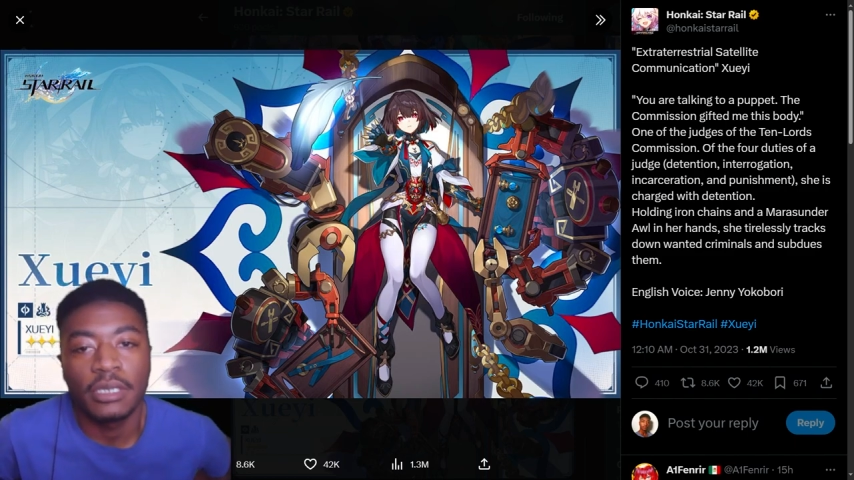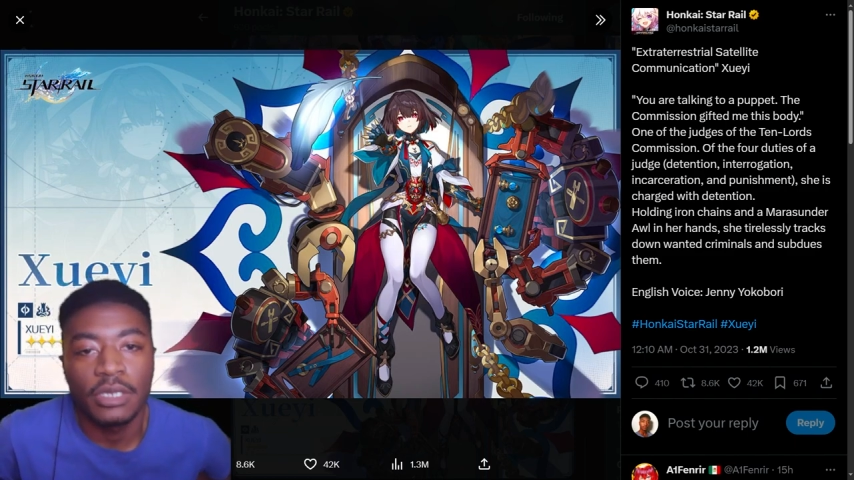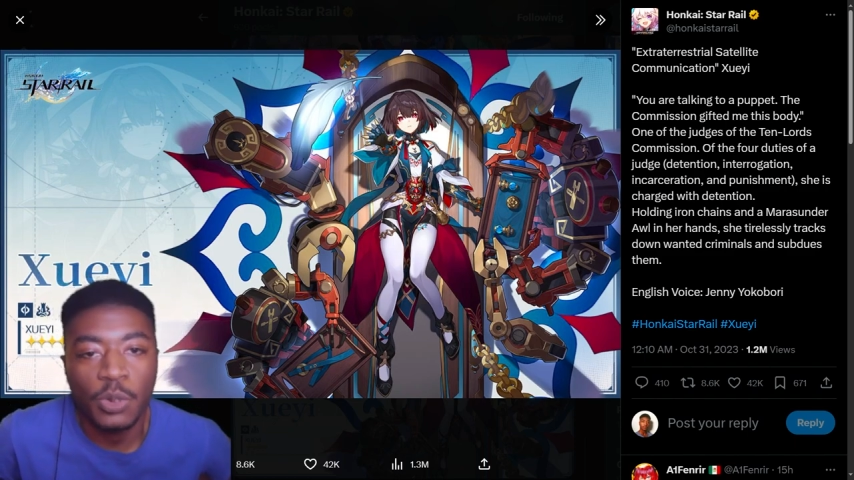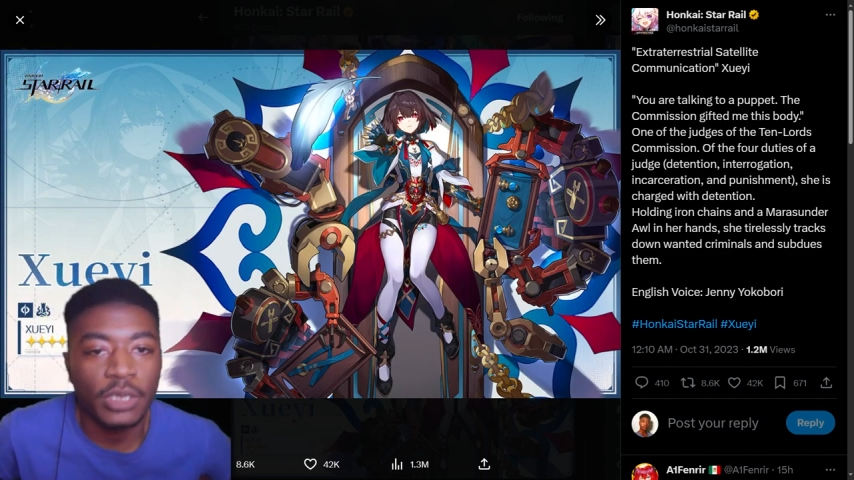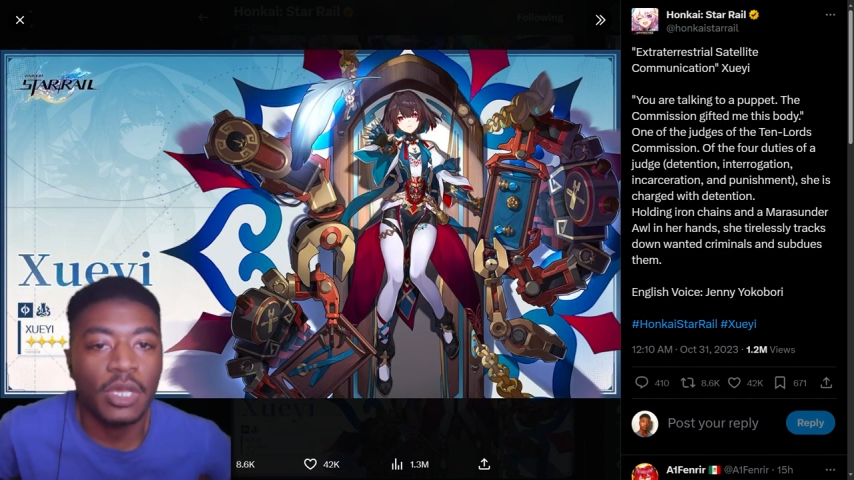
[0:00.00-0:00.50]

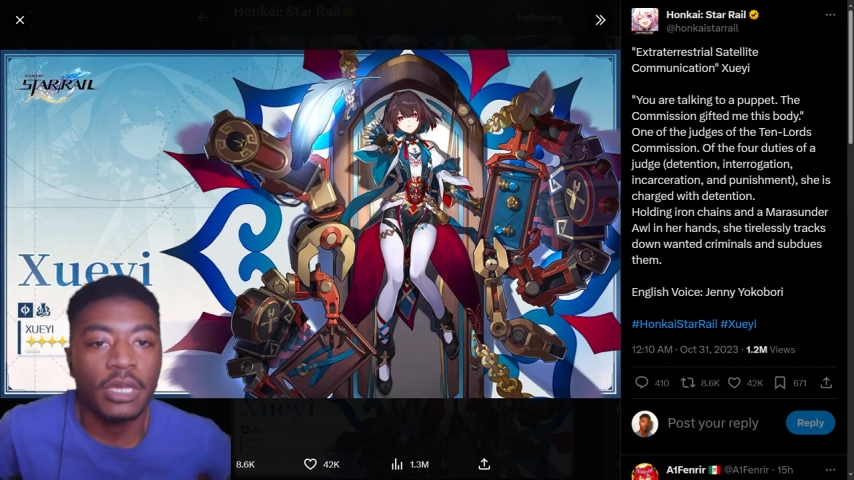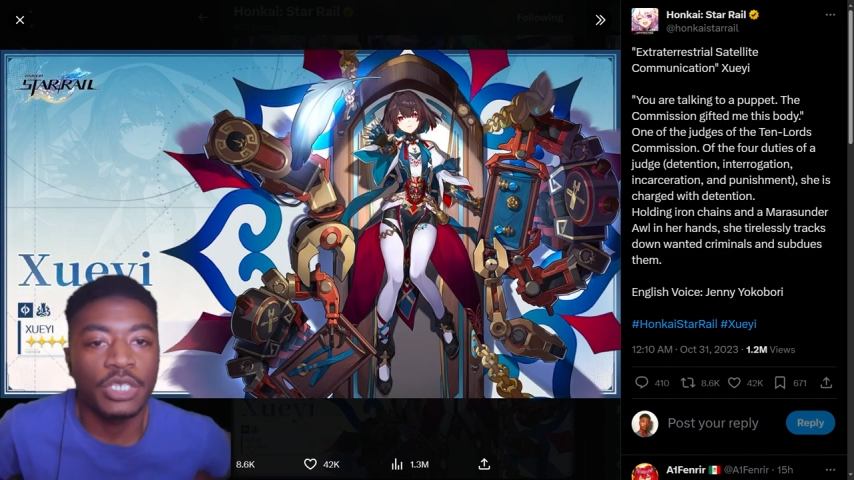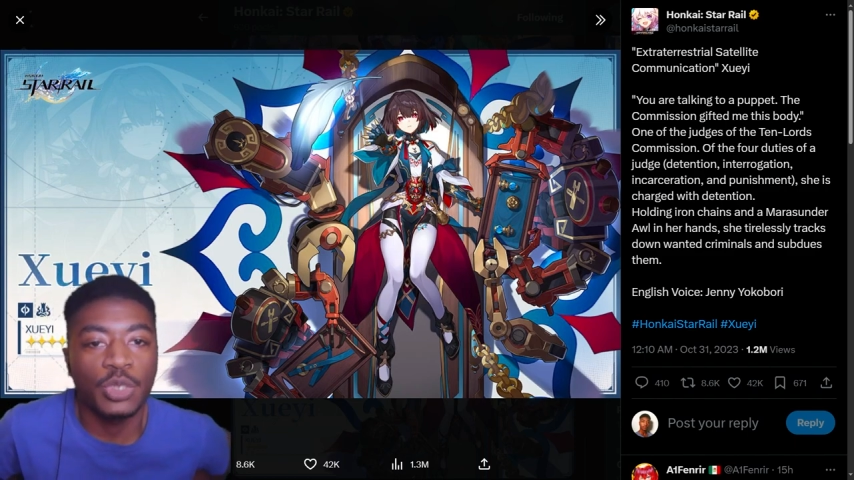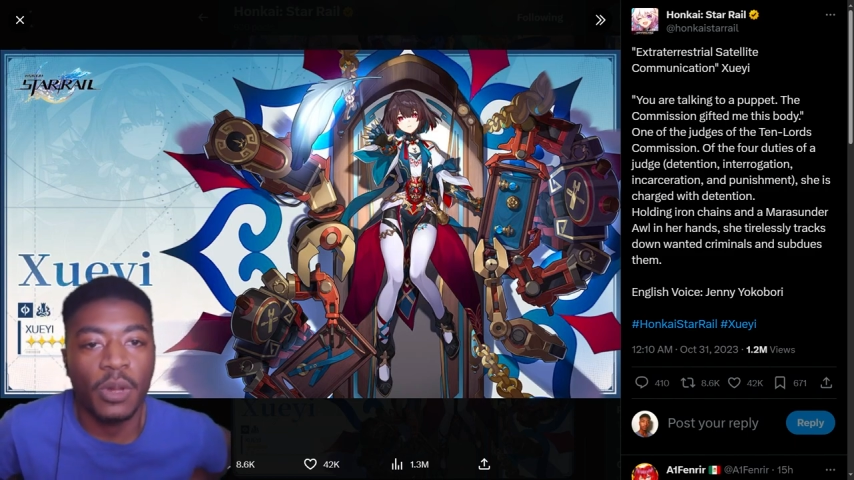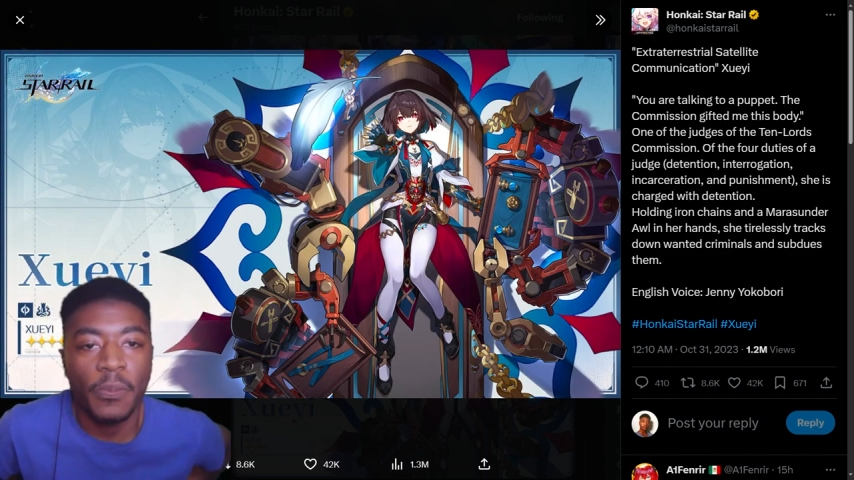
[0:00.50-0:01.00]
You are talking
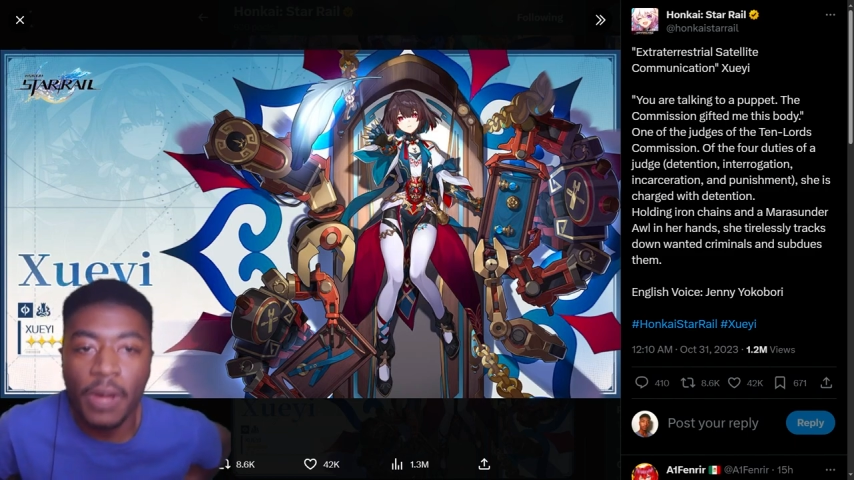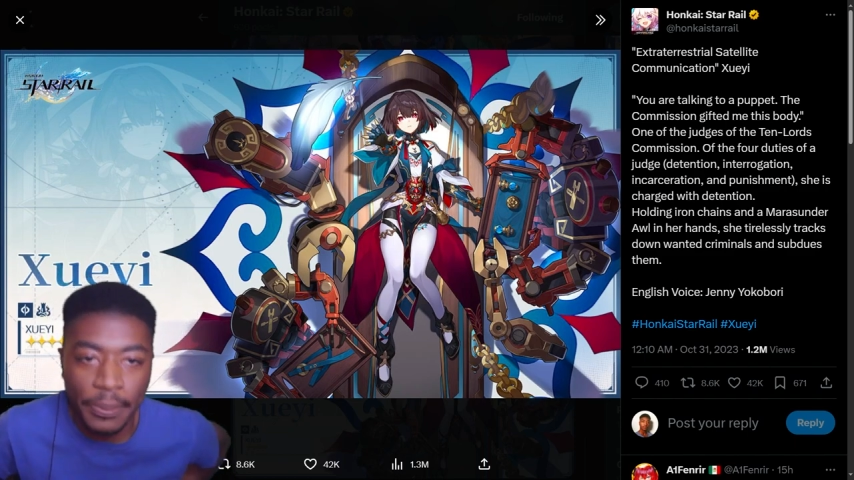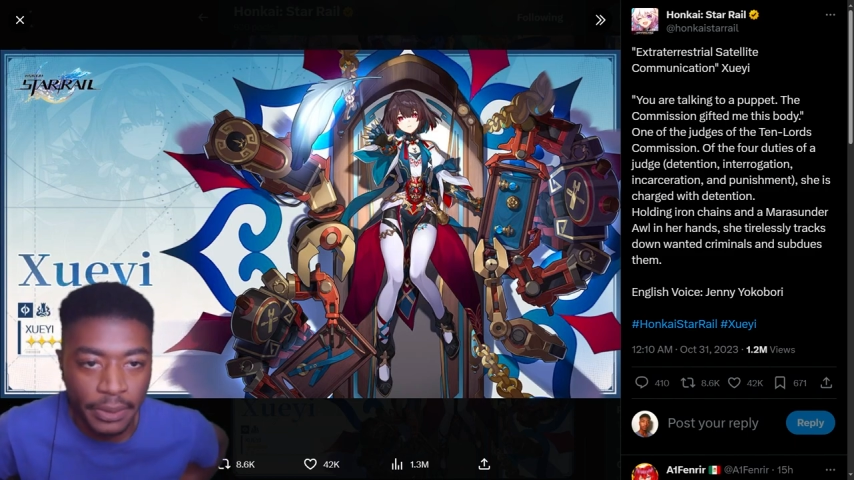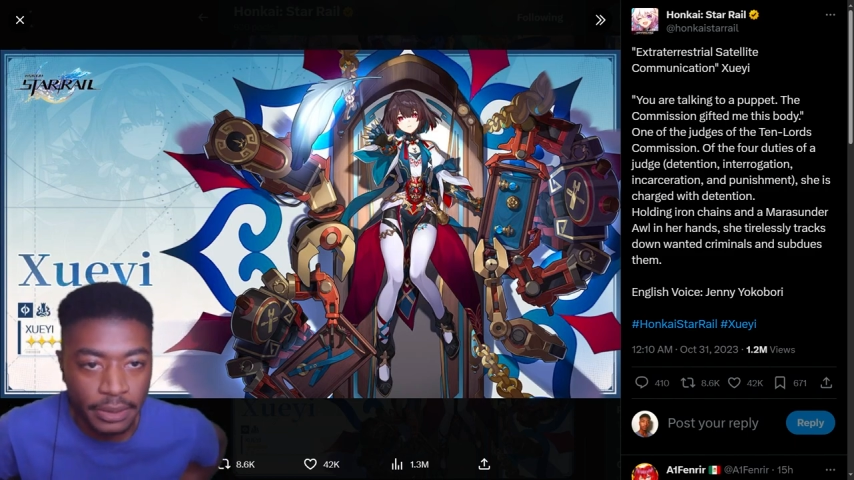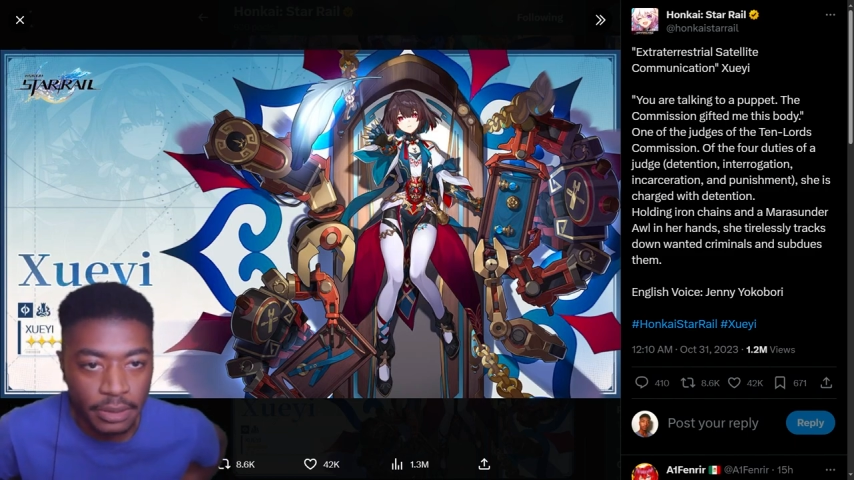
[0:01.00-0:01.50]
to a
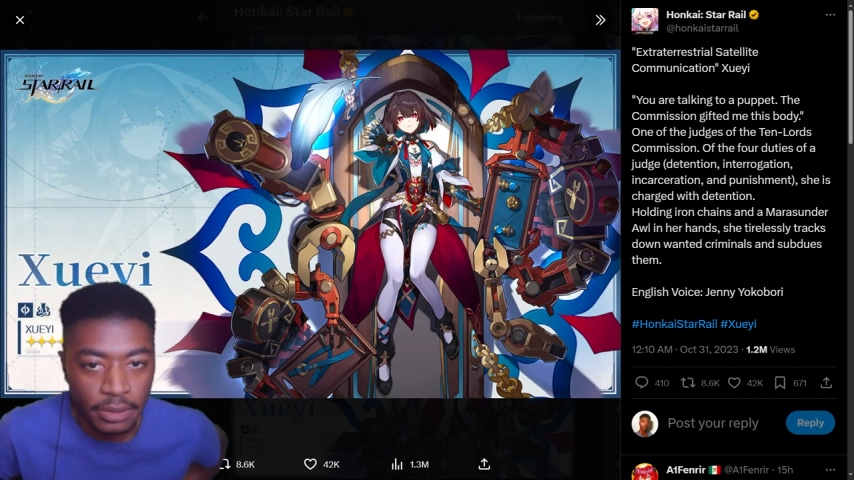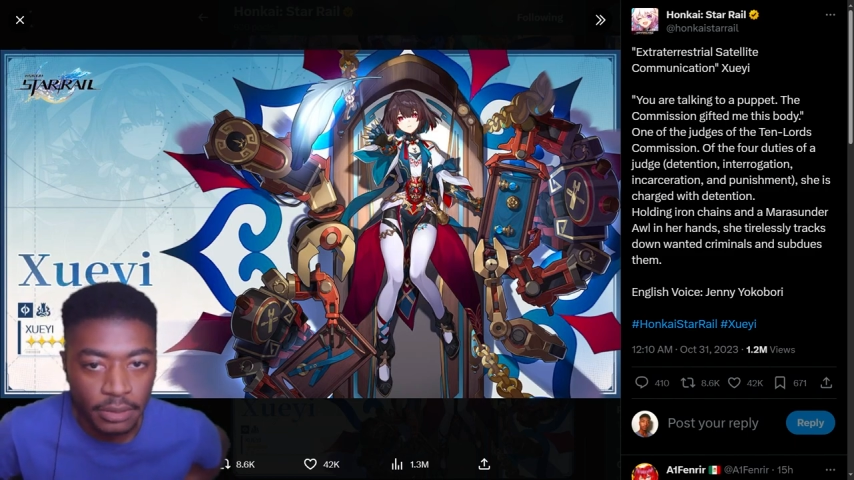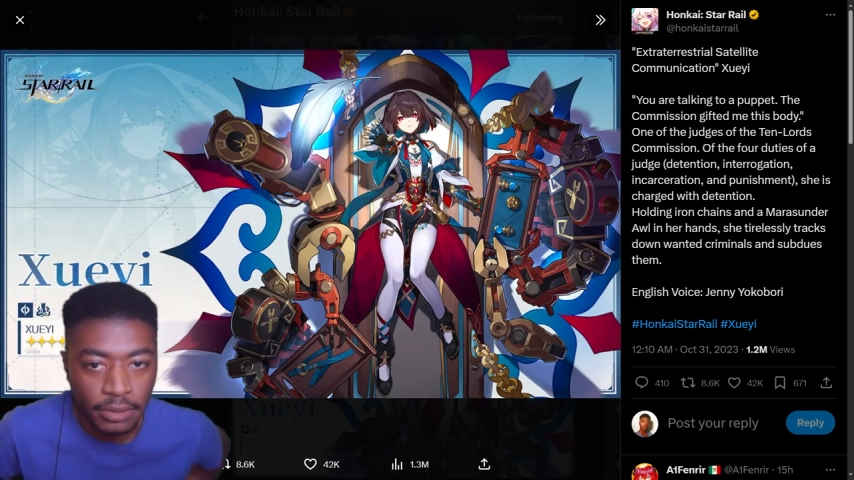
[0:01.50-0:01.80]
puppet.